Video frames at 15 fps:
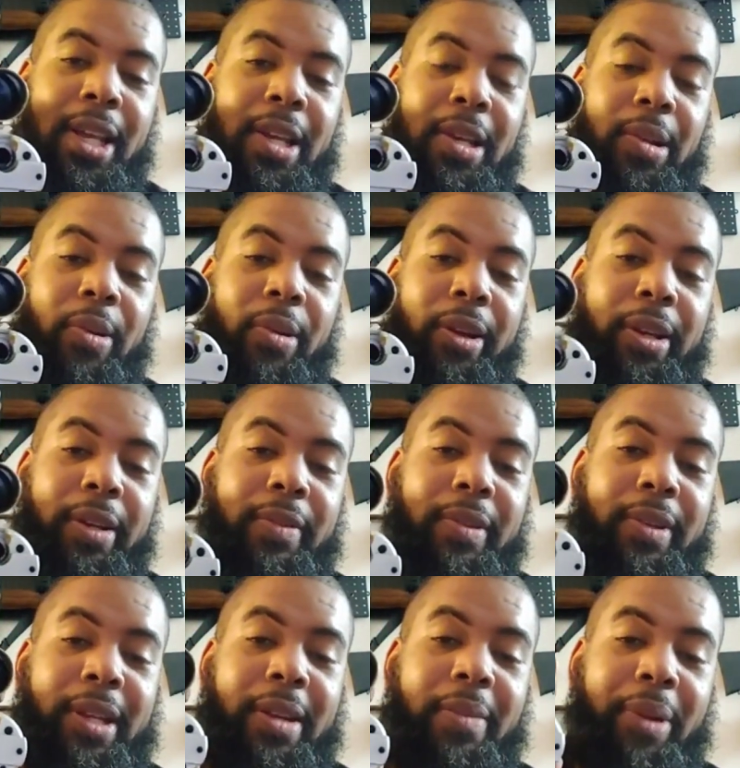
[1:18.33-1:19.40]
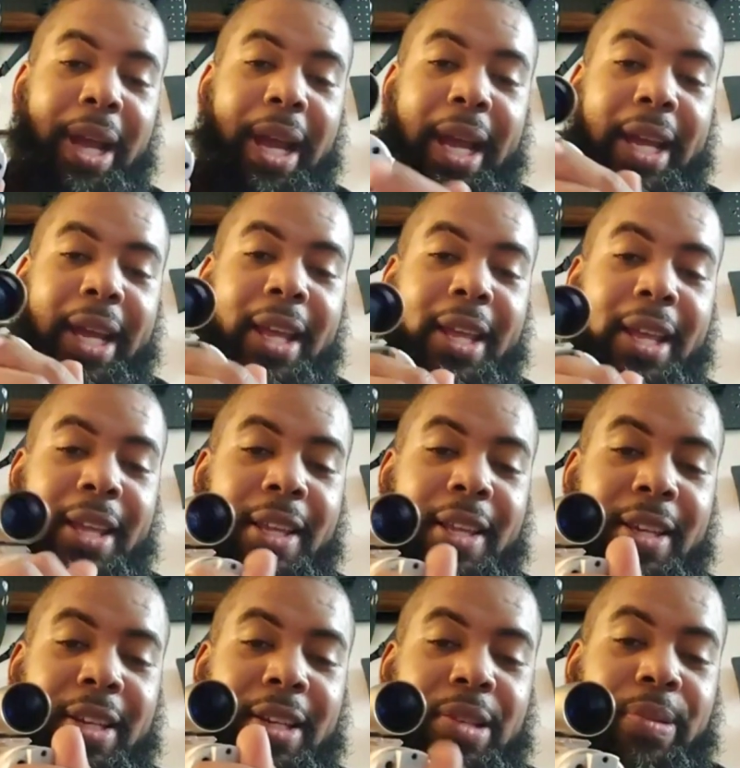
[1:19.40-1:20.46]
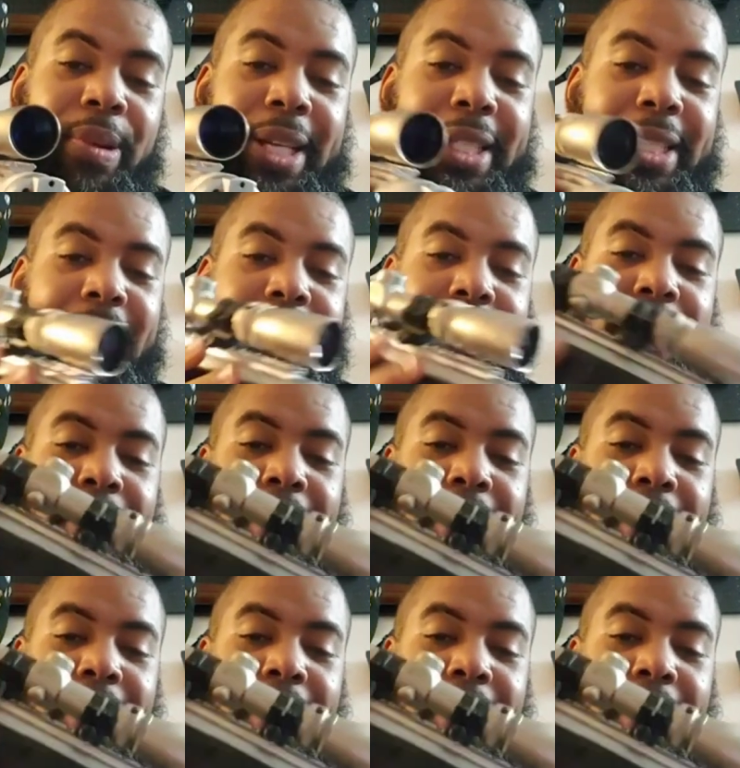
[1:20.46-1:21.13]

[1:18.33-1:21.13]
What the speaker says: You load it in the back, twist.